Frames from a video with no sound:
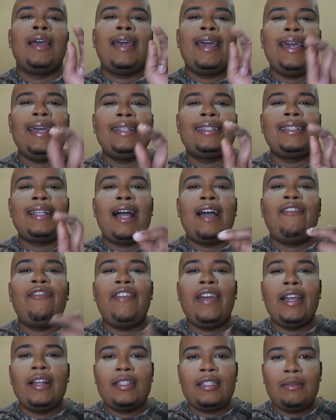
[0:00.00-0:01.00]
it's not
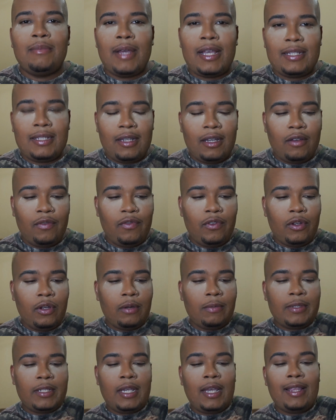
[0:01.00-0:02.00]
fair to myself. You know what
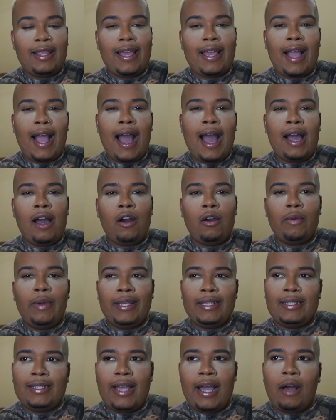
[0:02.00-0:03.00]
I'm saying? Like, I always
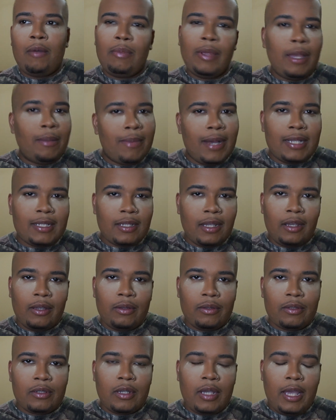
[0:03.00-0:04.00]
downplay my
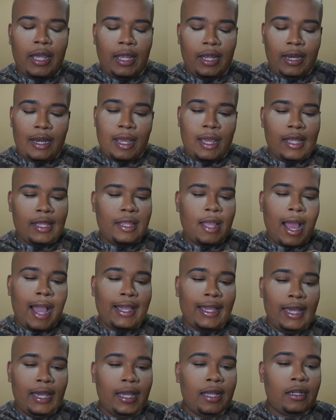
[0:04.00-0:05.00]
skills, and I
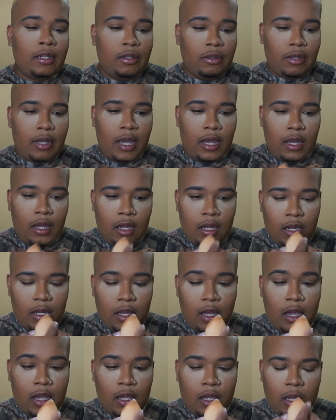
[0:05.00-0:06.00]
can't do that.
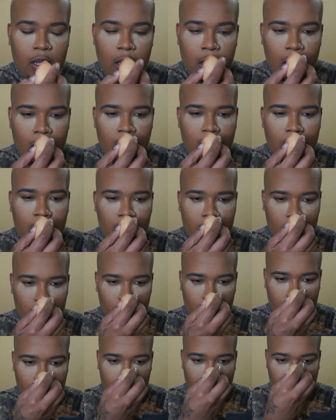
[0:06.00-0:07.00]
Like, I do
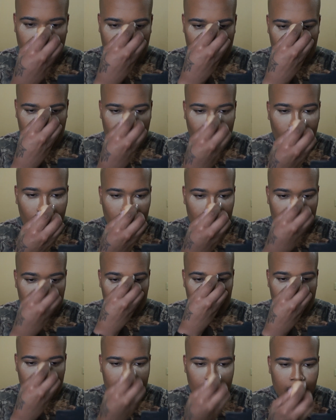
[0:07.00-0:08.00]
it like in
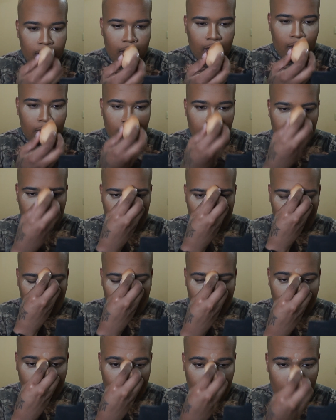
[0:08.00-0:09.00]
relationships. I downplay
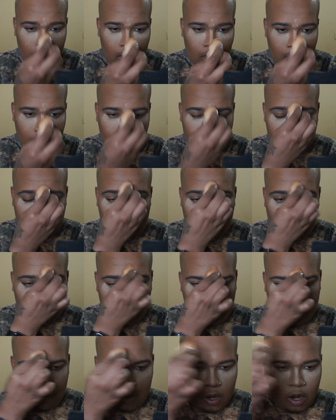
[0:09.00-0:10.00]
me as like
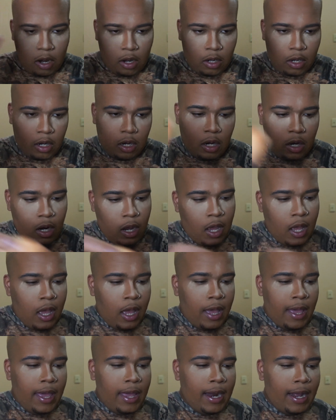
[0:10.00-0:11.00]
a partner,
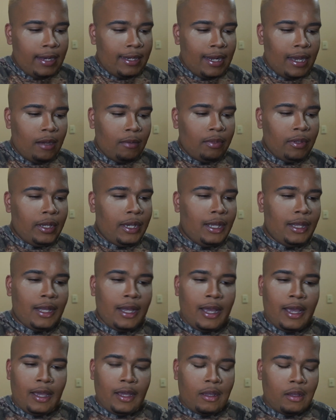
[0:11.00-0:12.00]
and I downplay
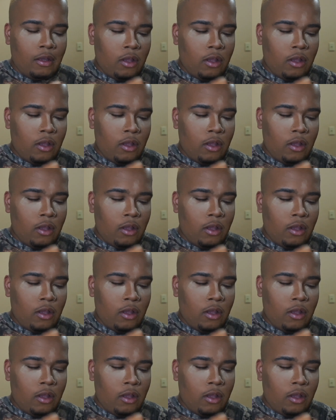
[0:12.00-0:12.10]
like